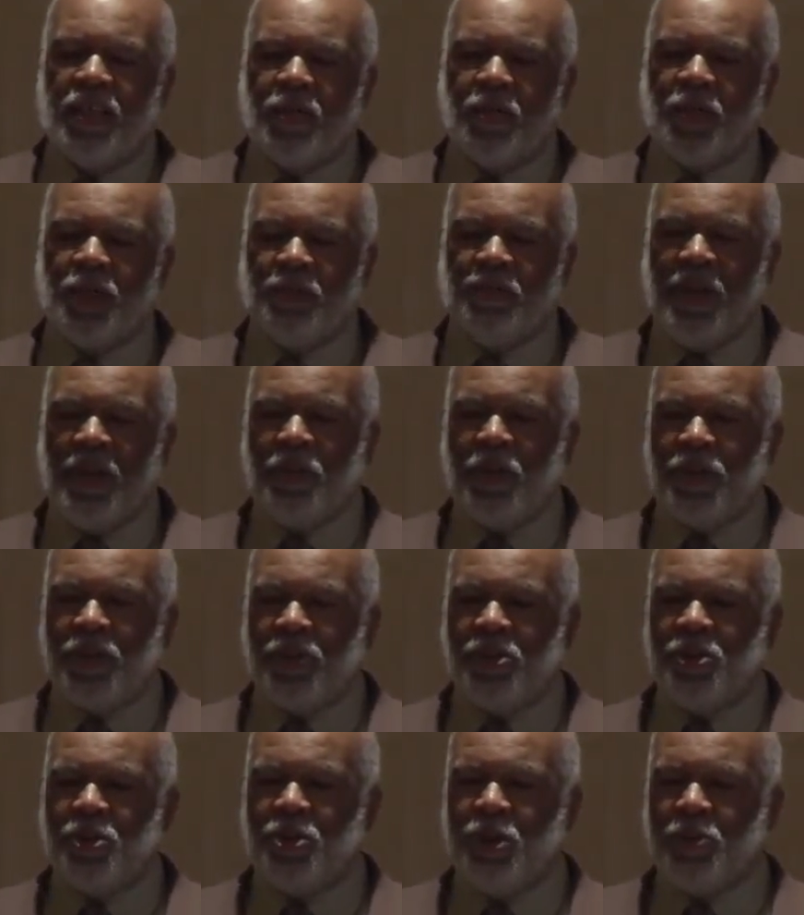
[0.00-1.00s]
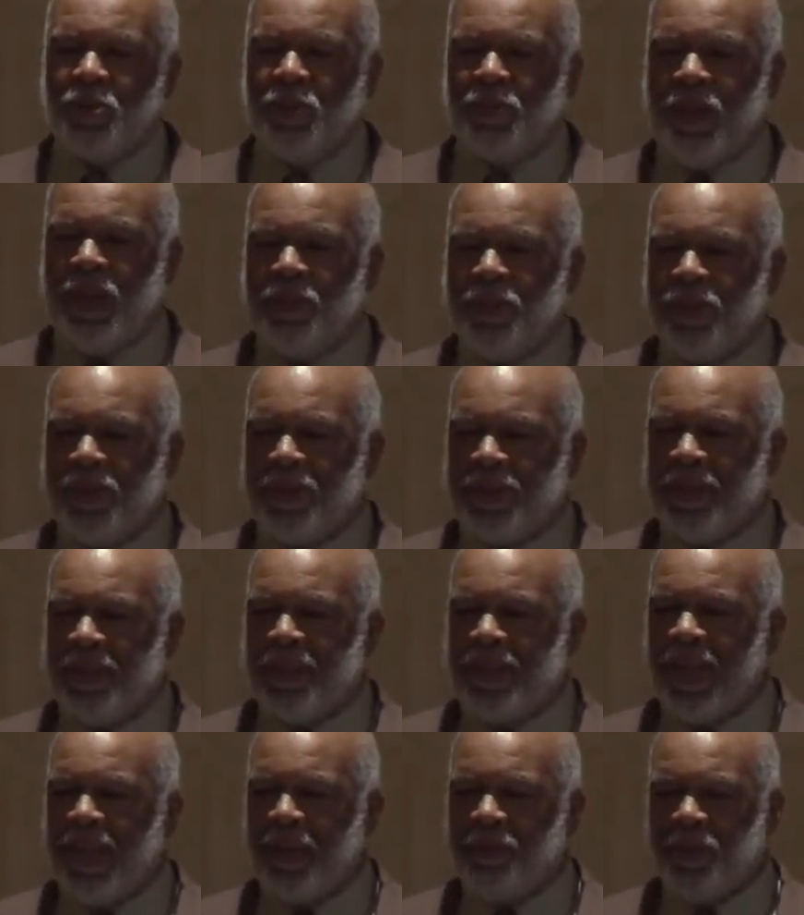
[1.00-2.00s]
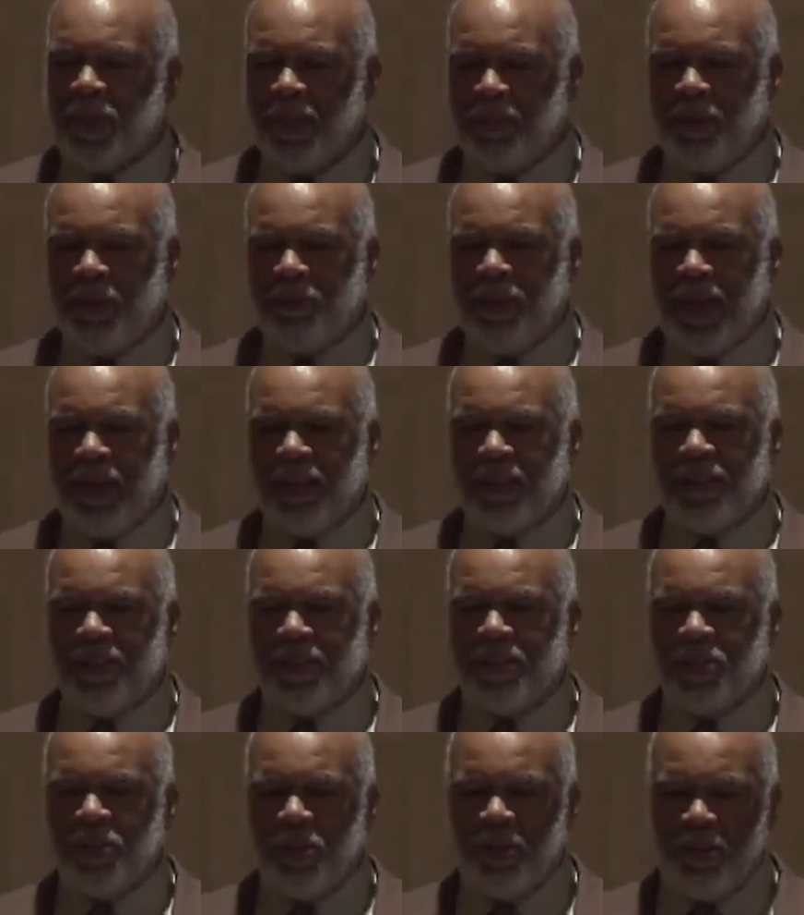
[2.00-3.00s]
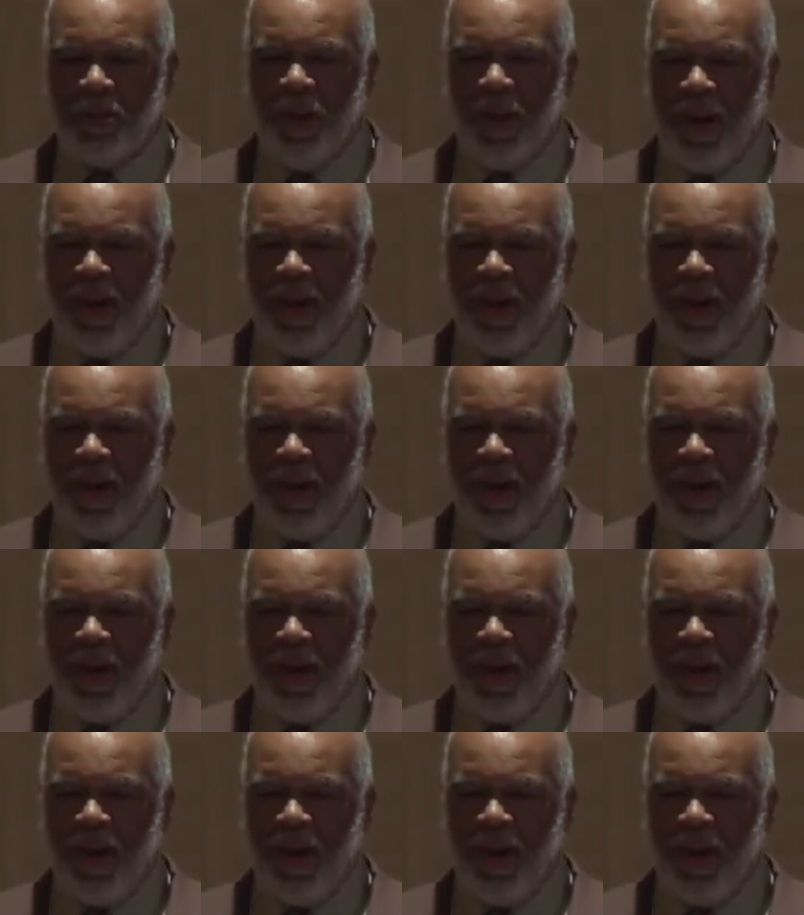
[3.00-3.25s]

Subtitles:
when you meet with a new group of people to tell them a little bit about who you